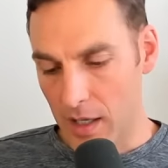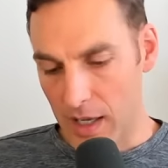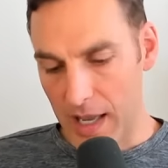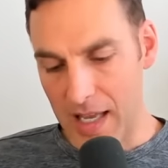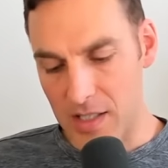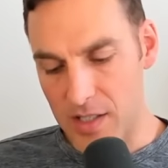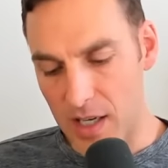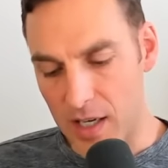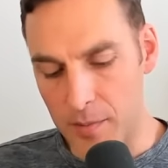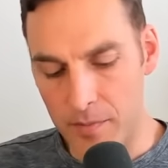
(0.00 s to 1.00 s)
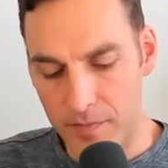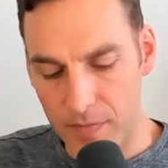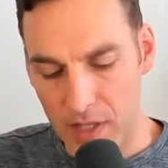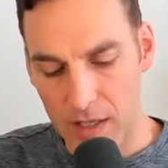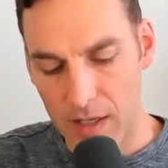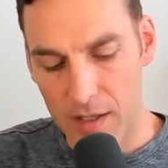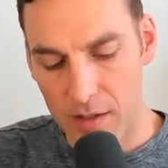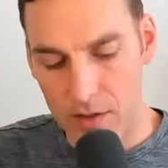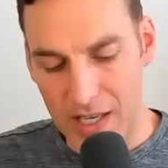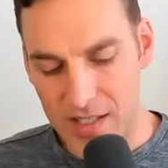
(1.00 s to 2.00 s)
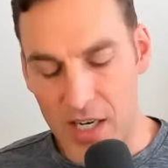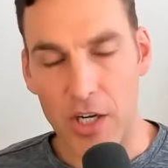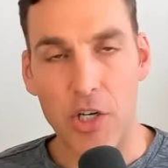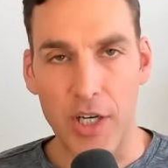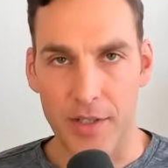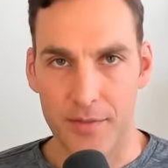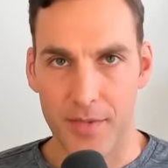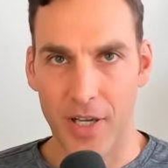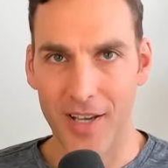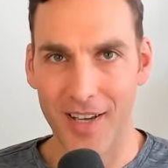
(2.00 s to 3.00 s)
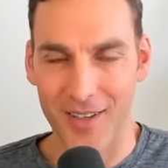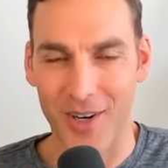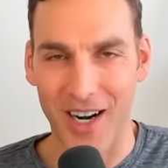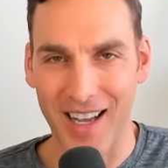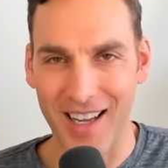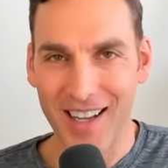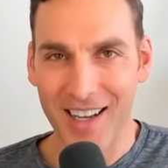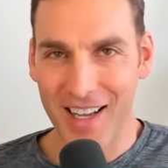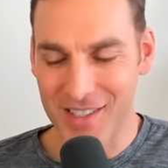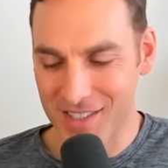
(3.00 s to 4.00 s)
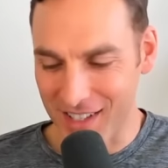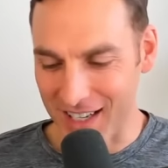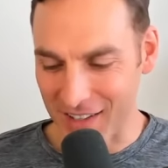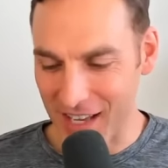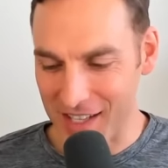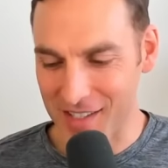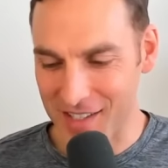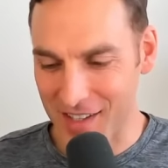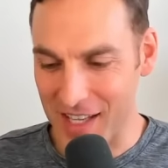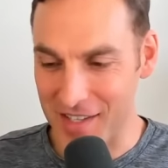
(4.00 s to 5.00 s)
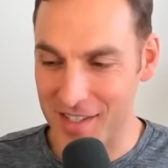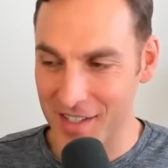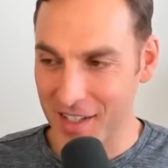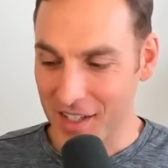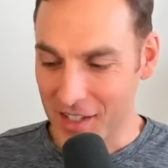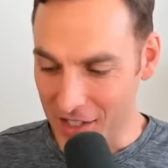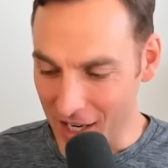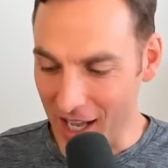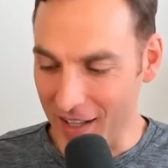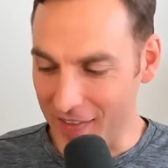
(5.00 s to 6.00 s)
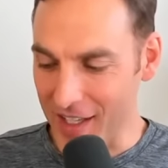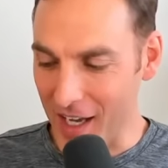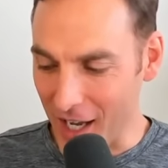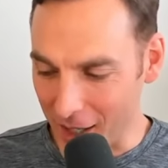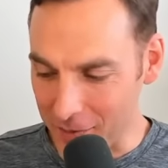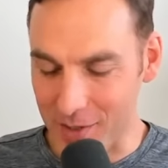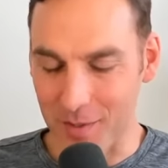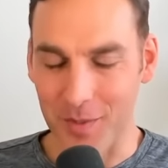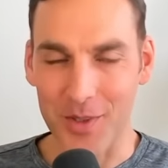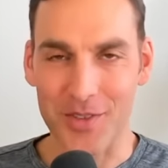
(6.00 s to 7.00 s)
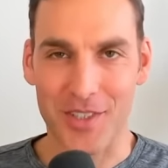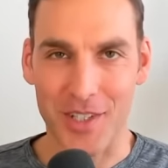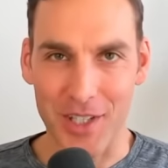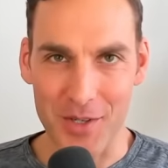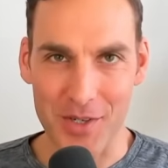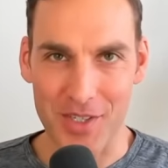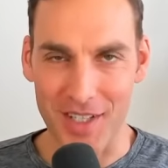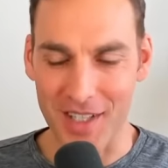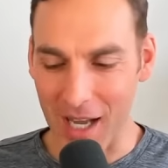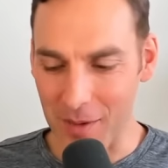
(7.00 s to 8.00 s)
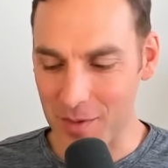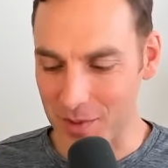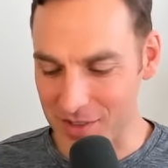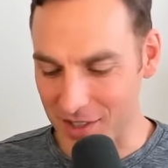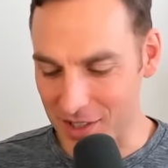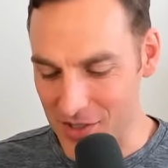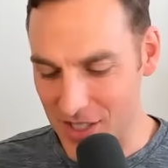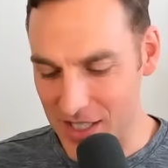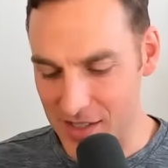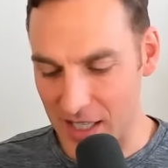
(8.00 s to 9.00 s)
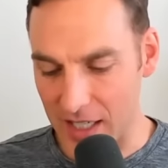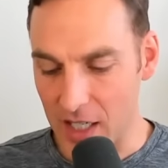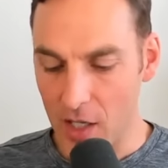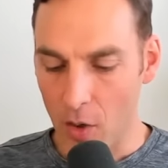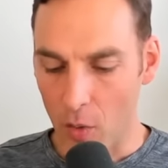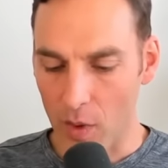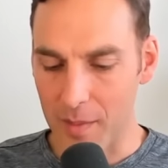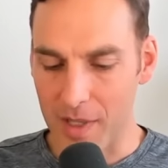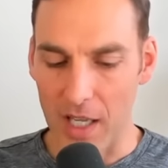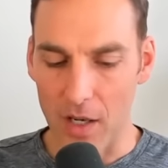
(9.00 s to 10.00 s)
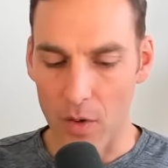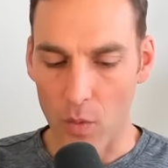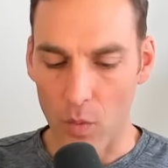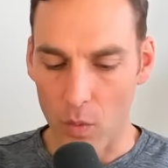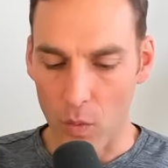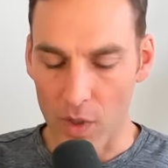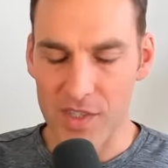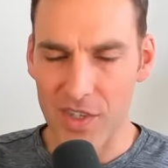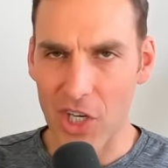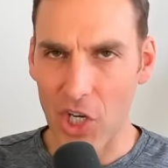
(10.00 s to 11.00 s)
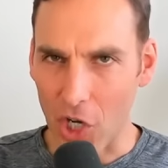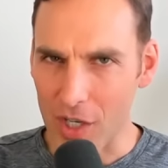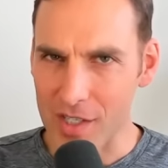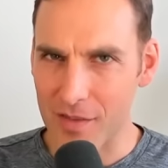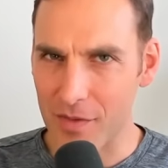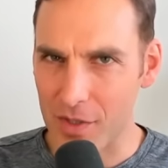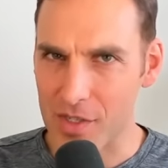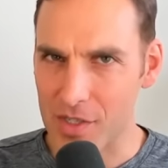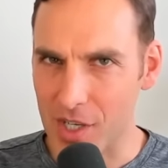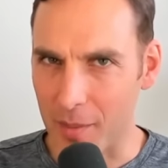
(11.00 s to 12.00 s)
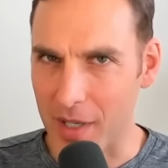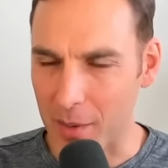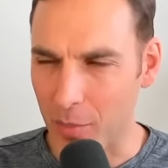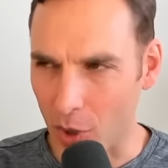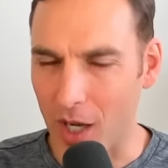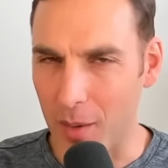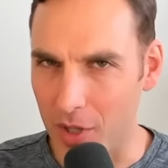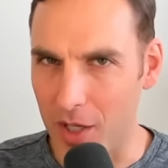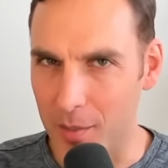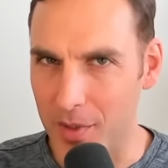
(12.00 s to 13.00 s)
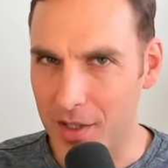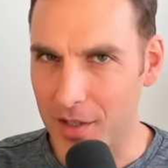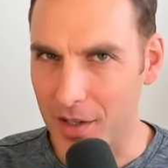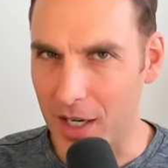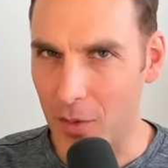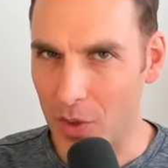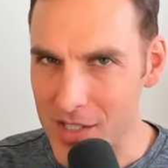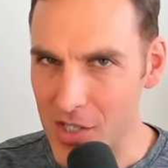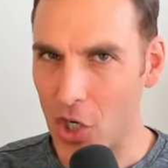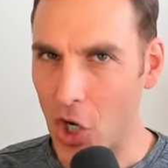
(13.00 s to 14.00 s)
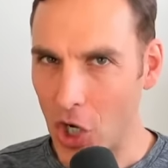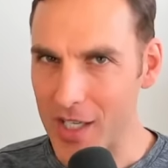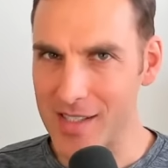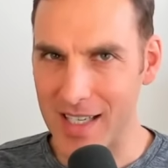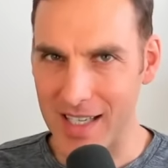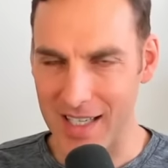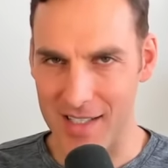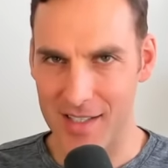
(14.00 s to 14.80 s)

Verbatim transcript: And um, that's not good, right? No. It's like that's that's not the optimal solution. The optimal solution is like, wait a minute, what's the cause of your stomach problem, right? What is causing yes. it?